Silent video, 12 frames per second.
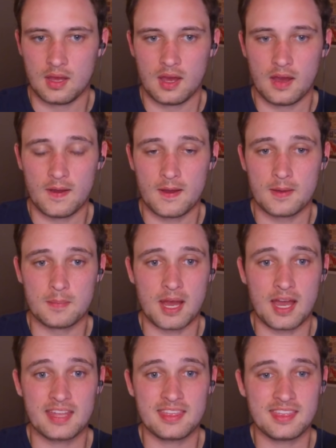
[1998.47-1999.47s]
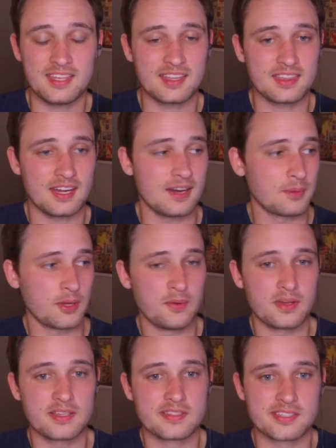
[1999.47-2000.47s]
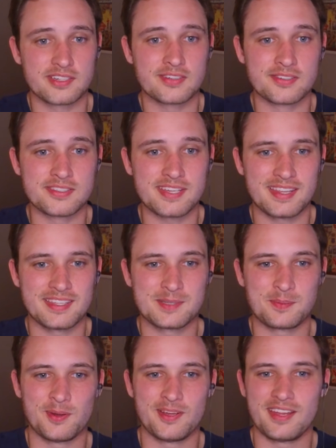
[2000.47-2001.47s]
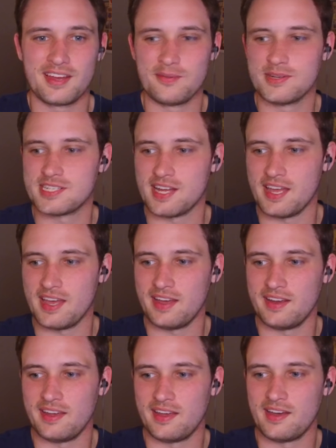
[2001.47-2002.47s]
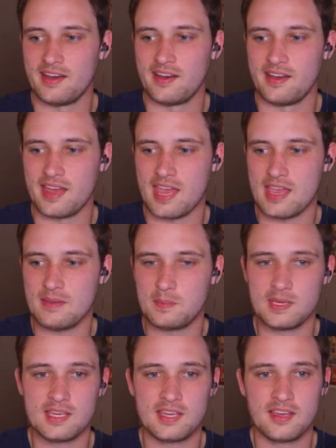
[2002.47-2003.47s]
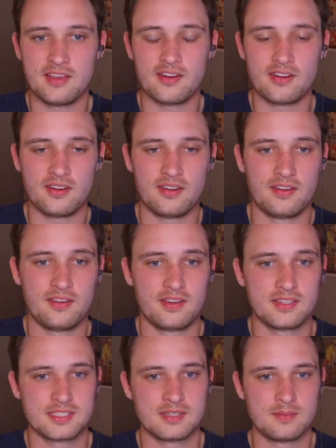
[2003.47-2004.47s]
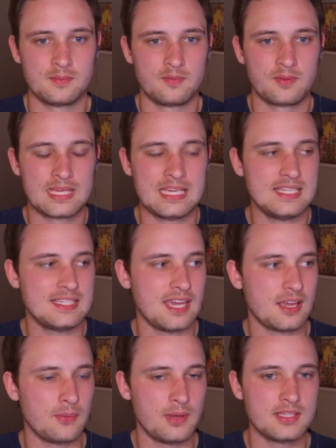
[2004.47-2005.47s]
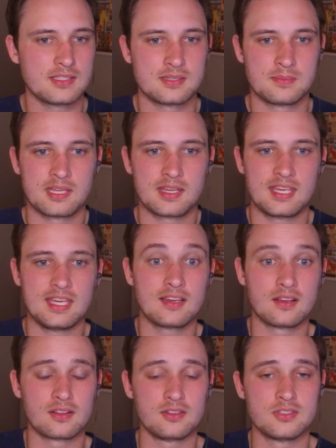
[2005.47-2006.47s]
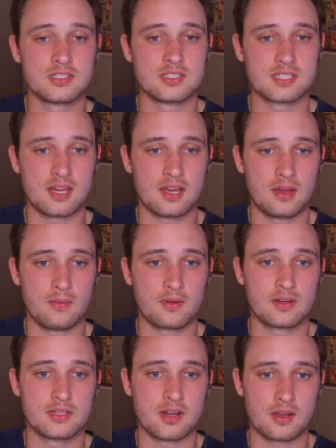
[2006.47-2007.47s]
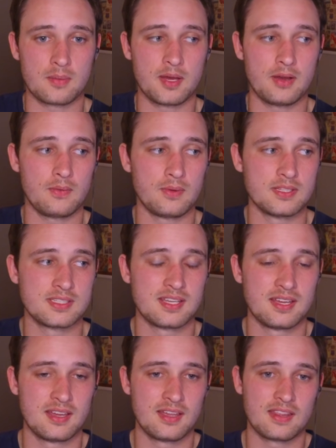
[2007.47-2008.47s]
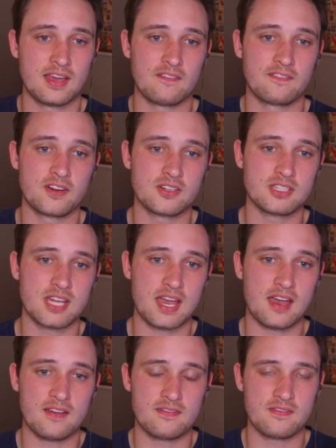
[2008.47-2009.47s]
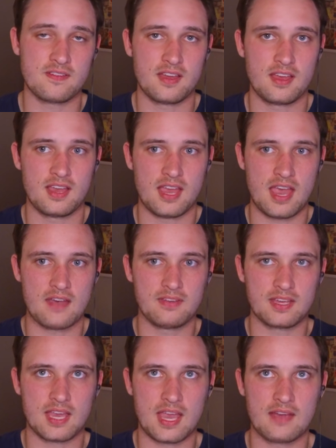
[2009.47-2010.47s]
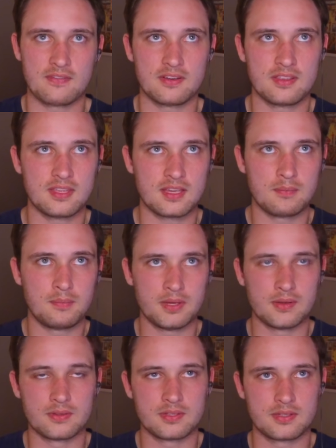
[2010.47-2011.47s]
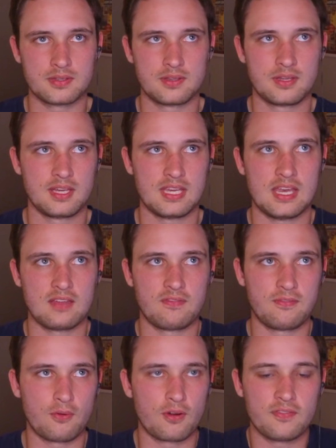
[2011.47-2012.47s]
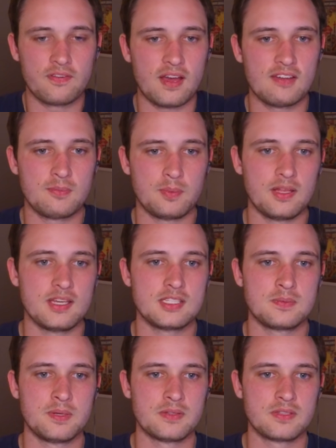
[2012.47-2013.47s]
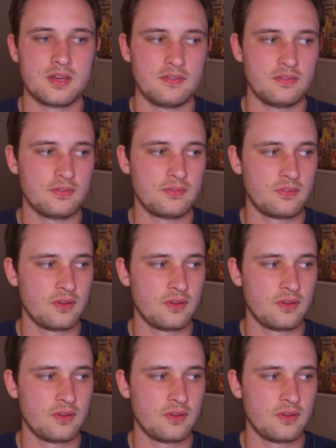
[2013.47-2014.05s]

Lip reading: I think that I'm going in circles at this point. I wish I had A, B here. Some key takeaways, some key conclusions I want to talk about was that first half, having everything built. He had 4 or 5 plays built off of